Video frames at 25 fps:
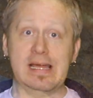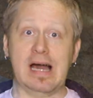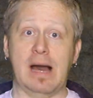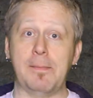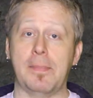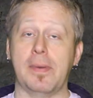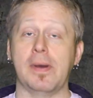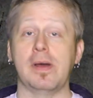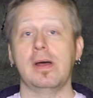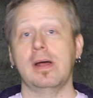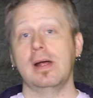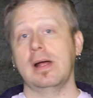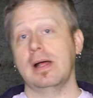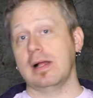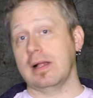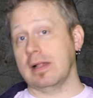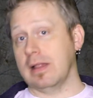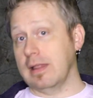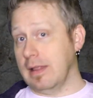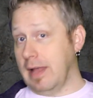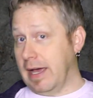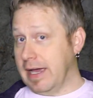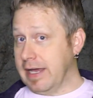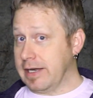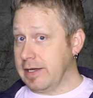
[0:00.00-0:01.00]
up
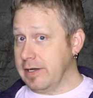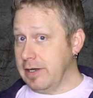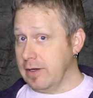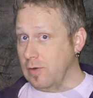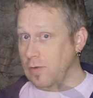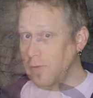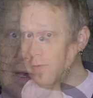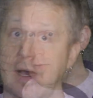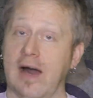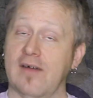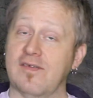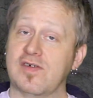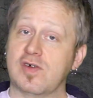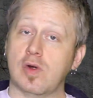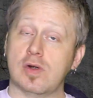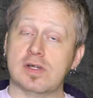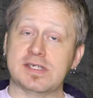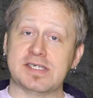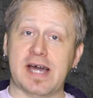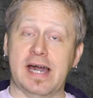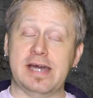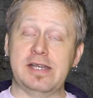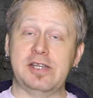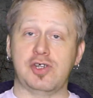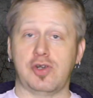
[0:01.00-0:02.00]
like new. Of
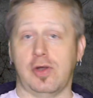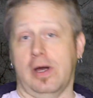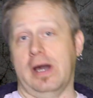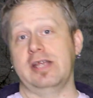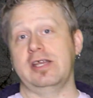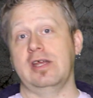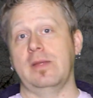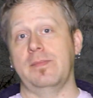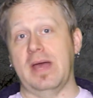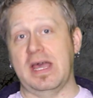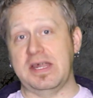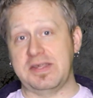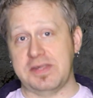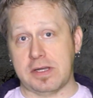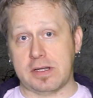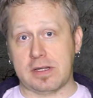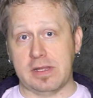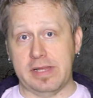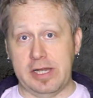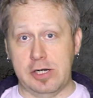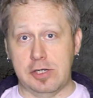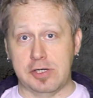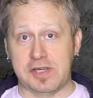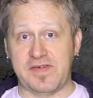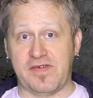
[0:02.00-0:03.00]
course, I had tried your basic
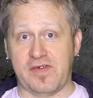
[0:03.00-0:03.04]
cleaners